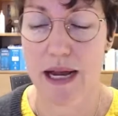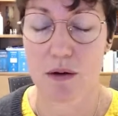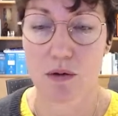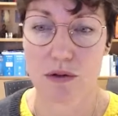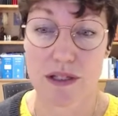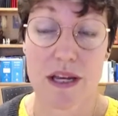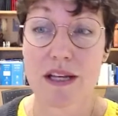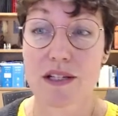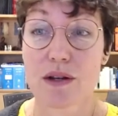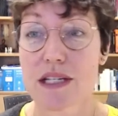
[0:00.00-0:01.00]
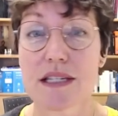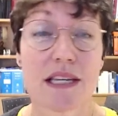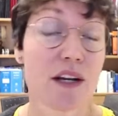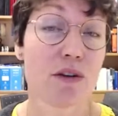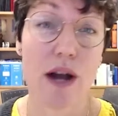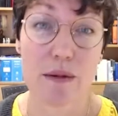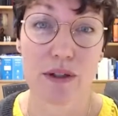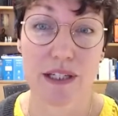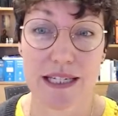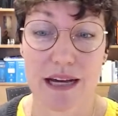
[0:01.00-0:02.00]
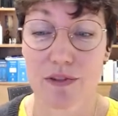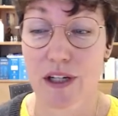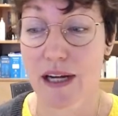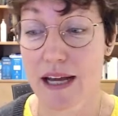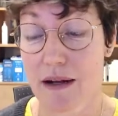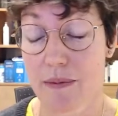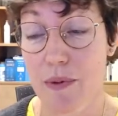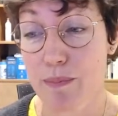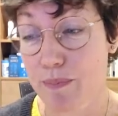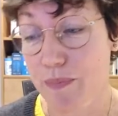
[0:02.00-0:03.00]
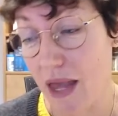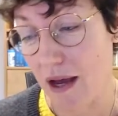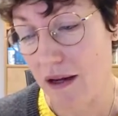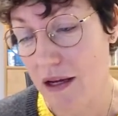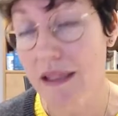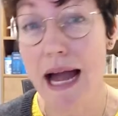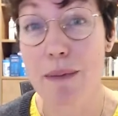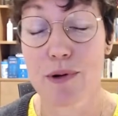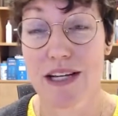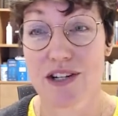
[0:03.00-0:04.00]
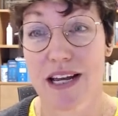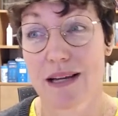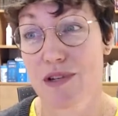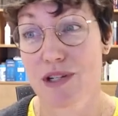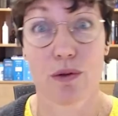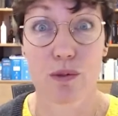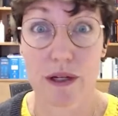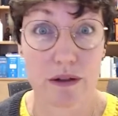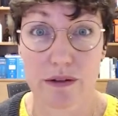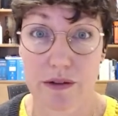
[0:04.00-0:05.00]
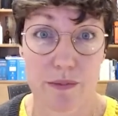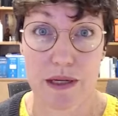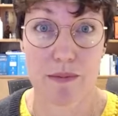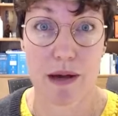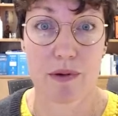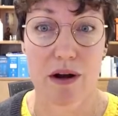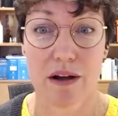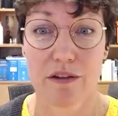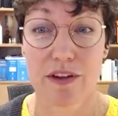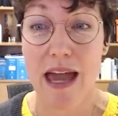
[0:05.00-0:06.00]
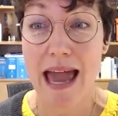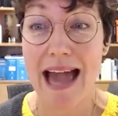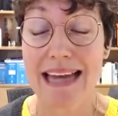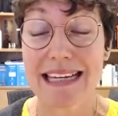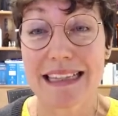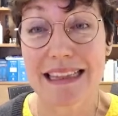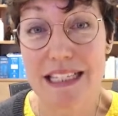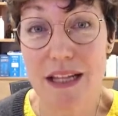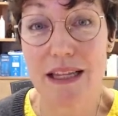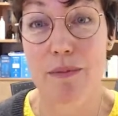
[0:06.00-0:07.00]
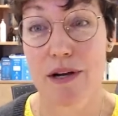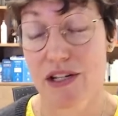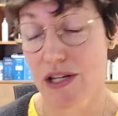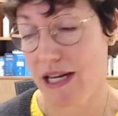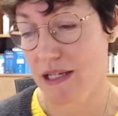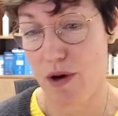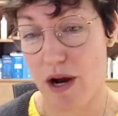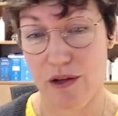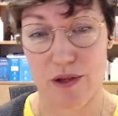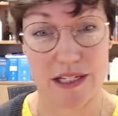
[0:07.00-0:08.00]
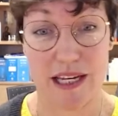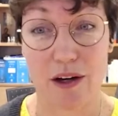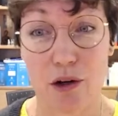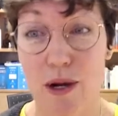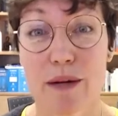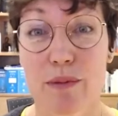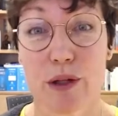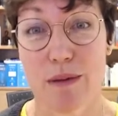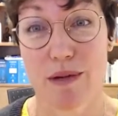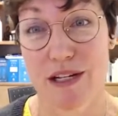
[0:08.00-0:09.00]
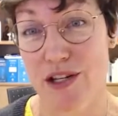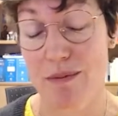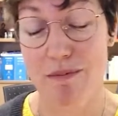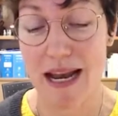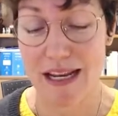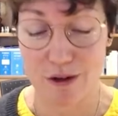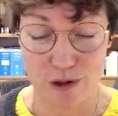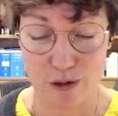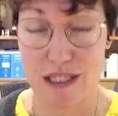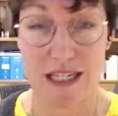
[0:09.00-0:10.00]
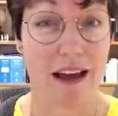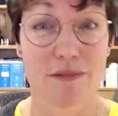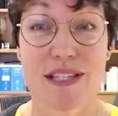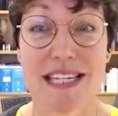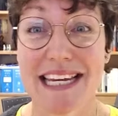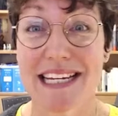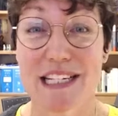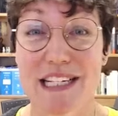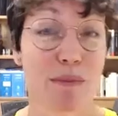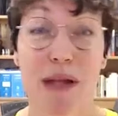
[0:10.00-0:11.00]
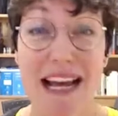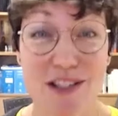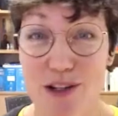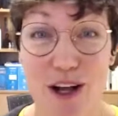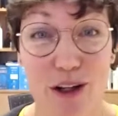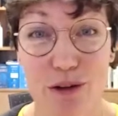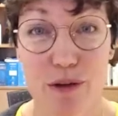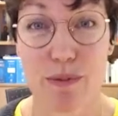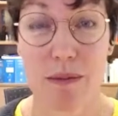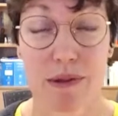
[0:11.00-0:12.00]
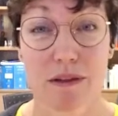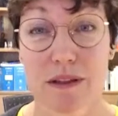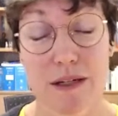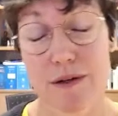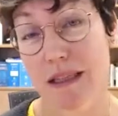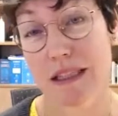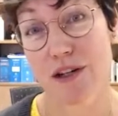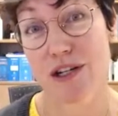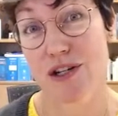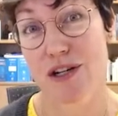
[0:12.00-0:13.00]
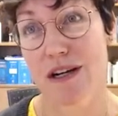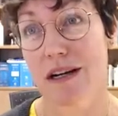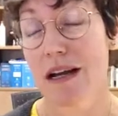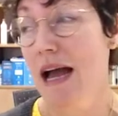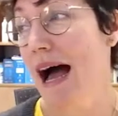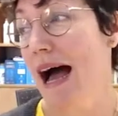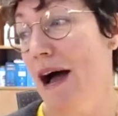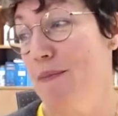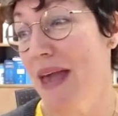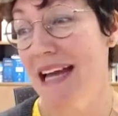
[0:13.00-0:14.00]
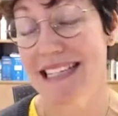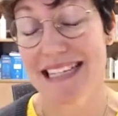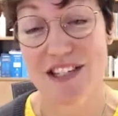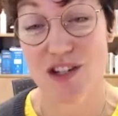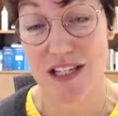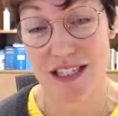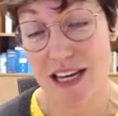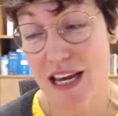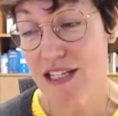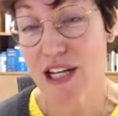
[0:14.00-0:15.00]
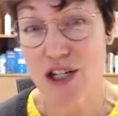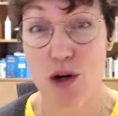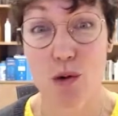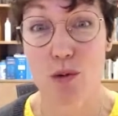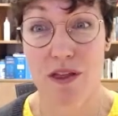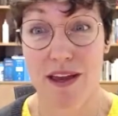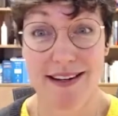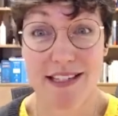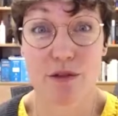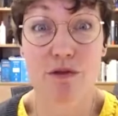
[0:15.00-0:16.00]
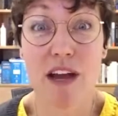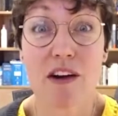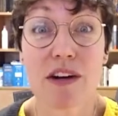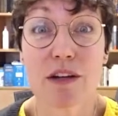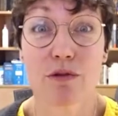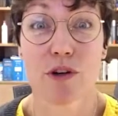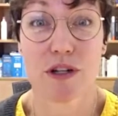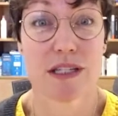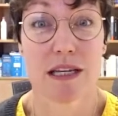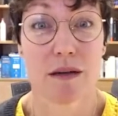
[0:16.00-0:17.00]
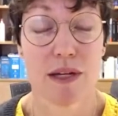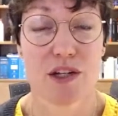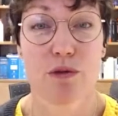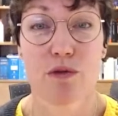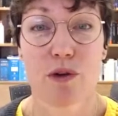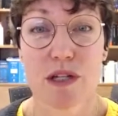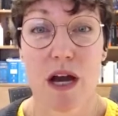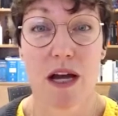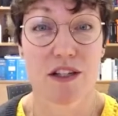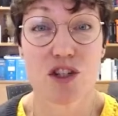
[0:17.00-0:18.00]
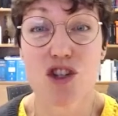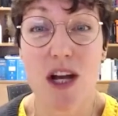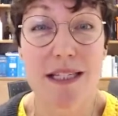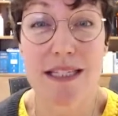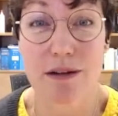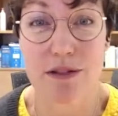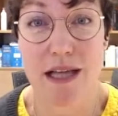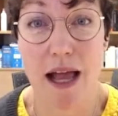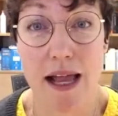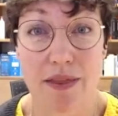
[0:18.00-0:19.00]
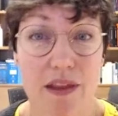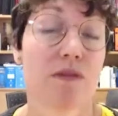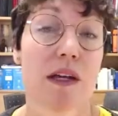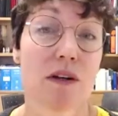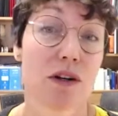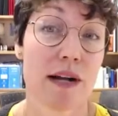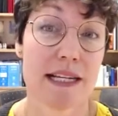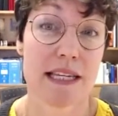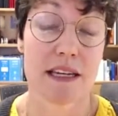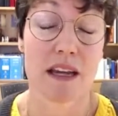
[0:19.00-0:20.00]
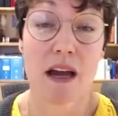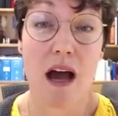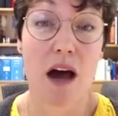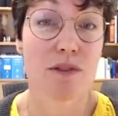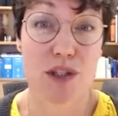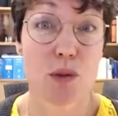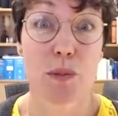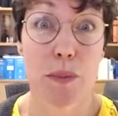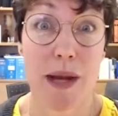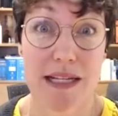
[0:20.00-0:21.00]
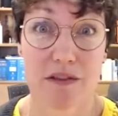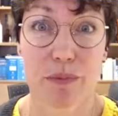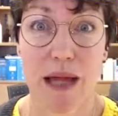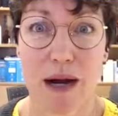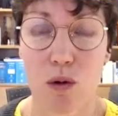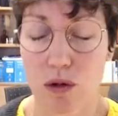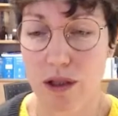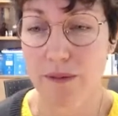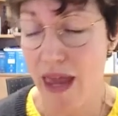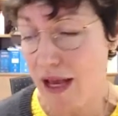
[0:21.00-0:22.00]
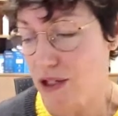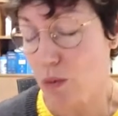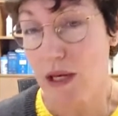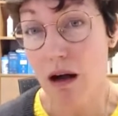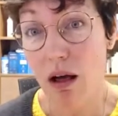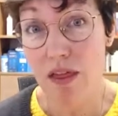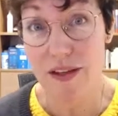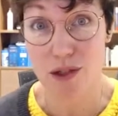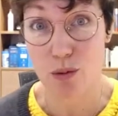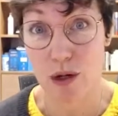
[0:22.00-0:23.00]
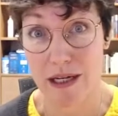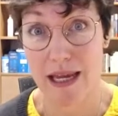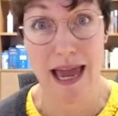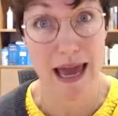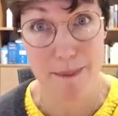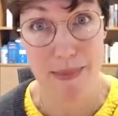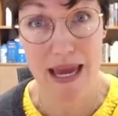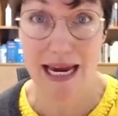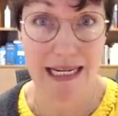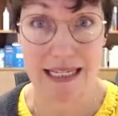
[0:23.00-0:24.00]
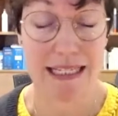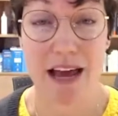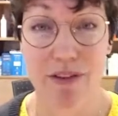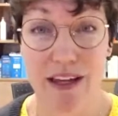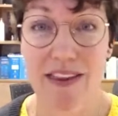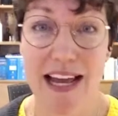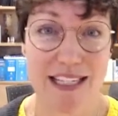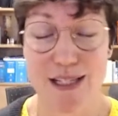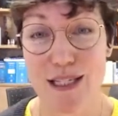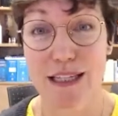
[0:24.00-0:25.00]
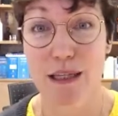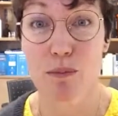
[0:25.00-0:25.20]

black holes. So this is an incredible endeavor and a collaboration I am just thrilled to be a member of. And this collaboration has brought you this incredible image that many of you see, have seen. It's been plastered all over the popular liter literature um, and is just such a cool thing. It's the very first image of photons just outside the event horizon of a supermassive black hole. So we call this one M87. That's its slightly